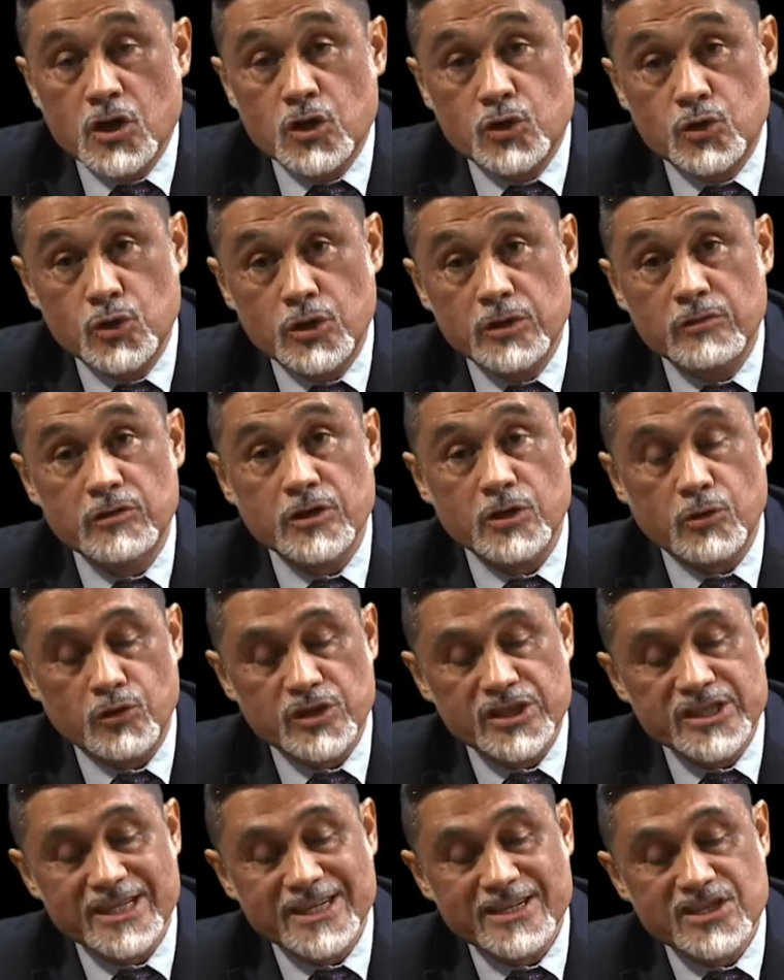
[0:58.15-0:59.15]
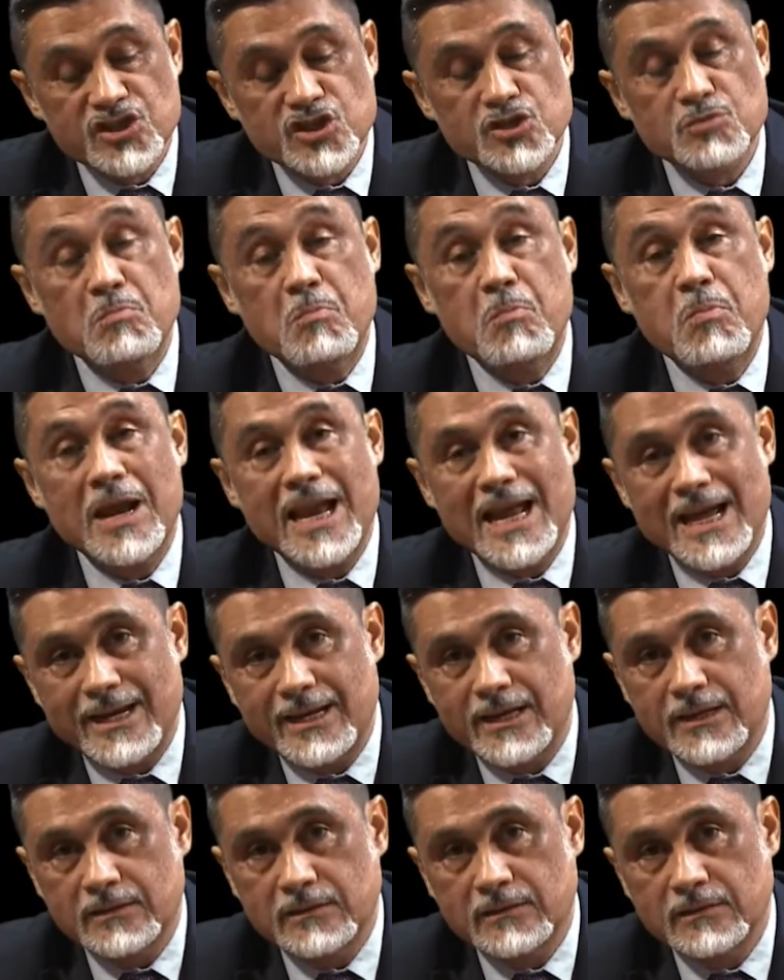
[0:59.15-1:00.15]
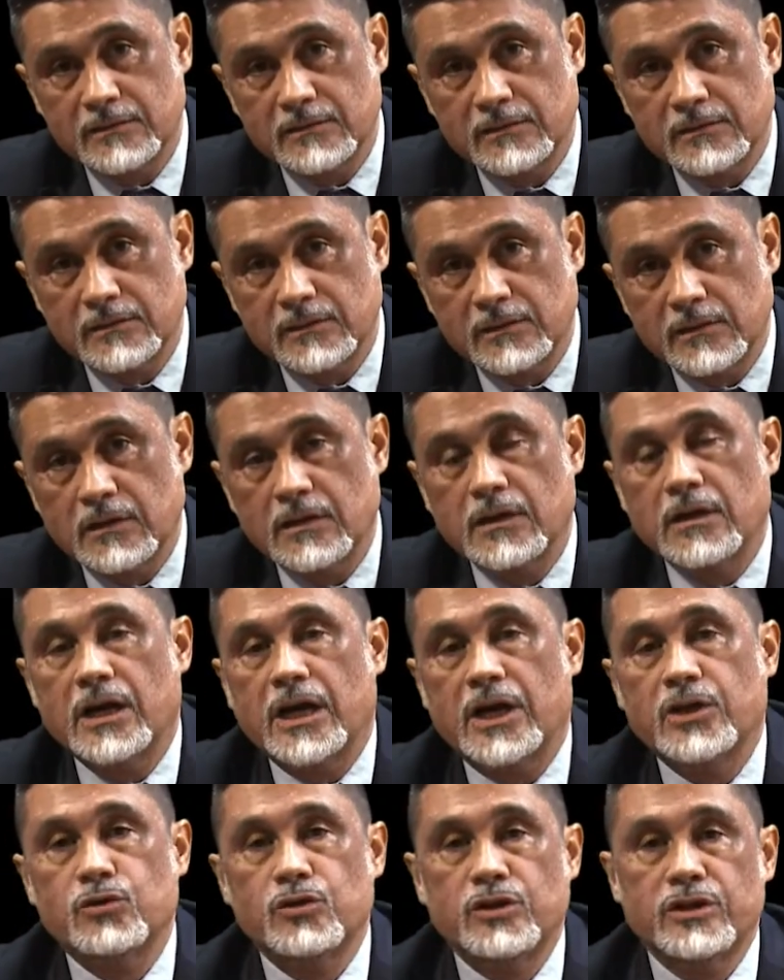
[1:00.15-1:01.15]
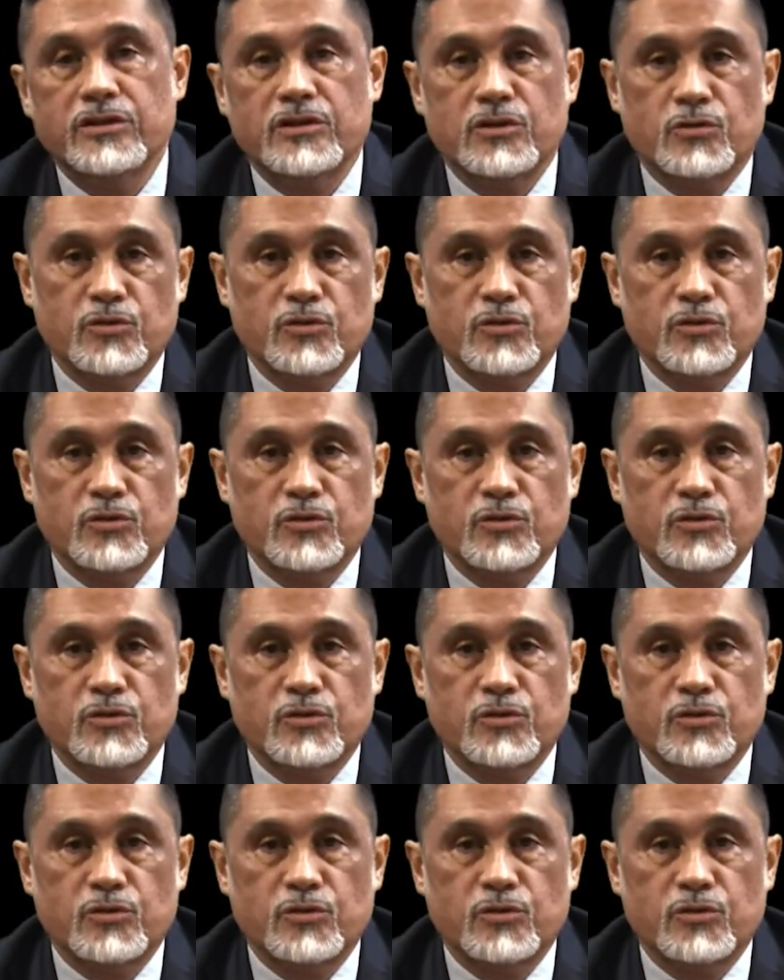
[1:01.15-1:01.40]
during the research planning and during the